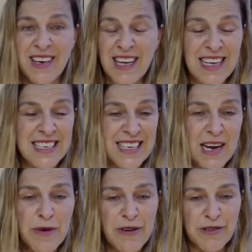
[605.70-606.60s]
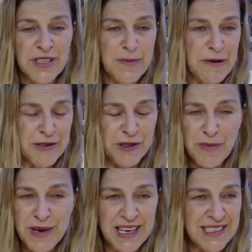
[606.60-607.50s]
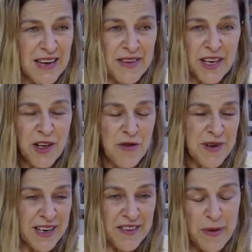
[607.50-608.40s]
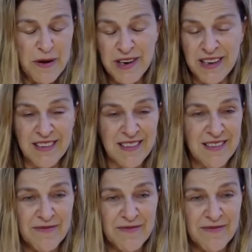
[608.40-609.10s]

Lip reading: they say, we're all spiritual beings having a human experience.